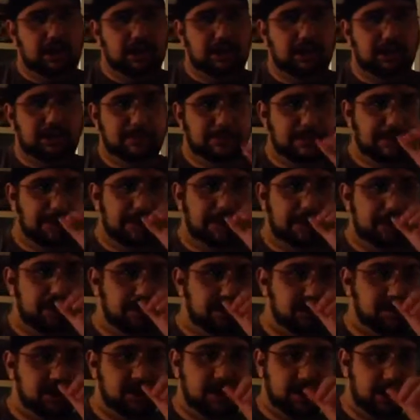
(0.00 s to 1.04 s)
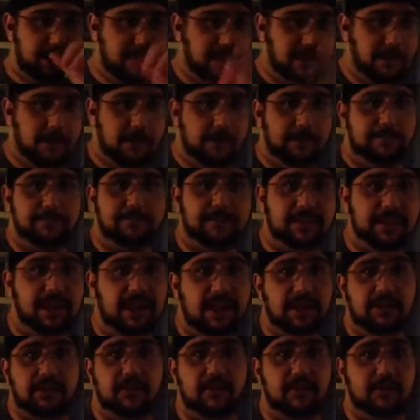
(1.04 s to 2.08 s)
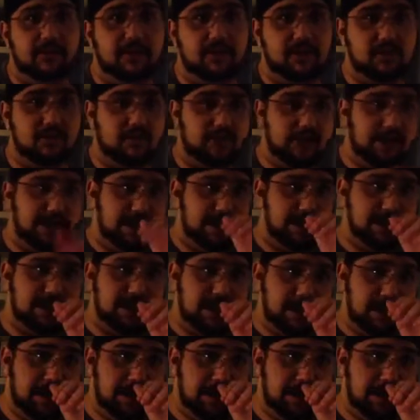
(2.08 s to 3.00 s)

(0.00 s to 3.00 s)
company called Shikara. I don't know which one it is.